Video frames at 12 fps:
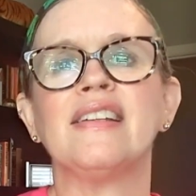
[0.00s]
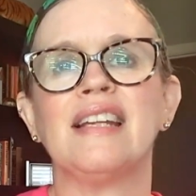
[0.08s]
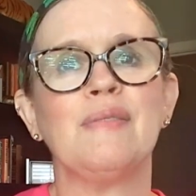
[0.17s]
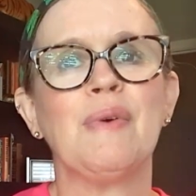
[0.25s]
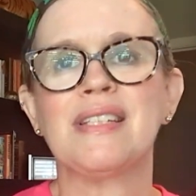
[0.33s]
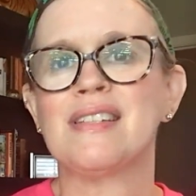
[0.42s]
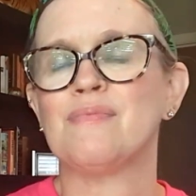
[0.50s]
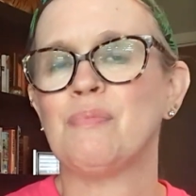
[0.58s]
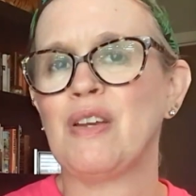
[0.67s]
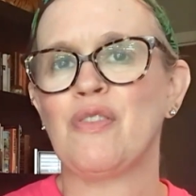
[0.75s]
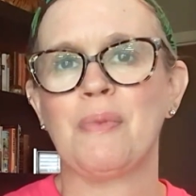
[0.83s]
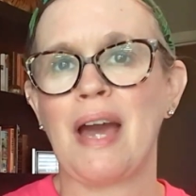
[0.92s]
He must
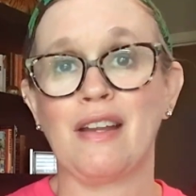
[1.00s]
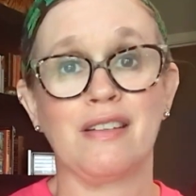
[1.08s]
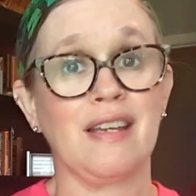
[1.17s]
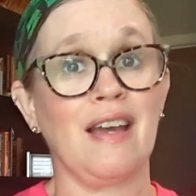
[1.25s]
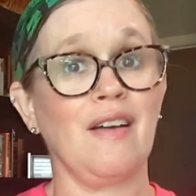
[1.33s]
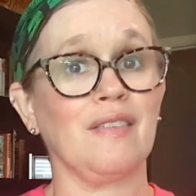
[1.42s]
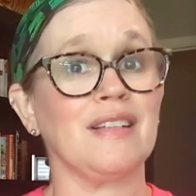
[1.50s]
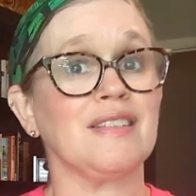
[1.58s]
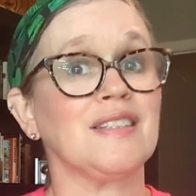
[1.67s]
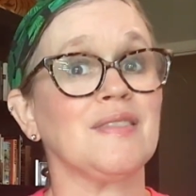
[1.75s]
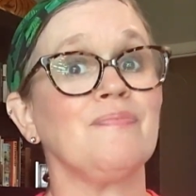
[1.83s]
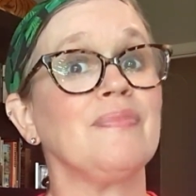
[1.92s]
be from out of town
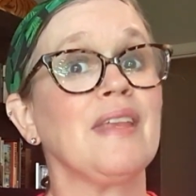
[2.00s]
cuz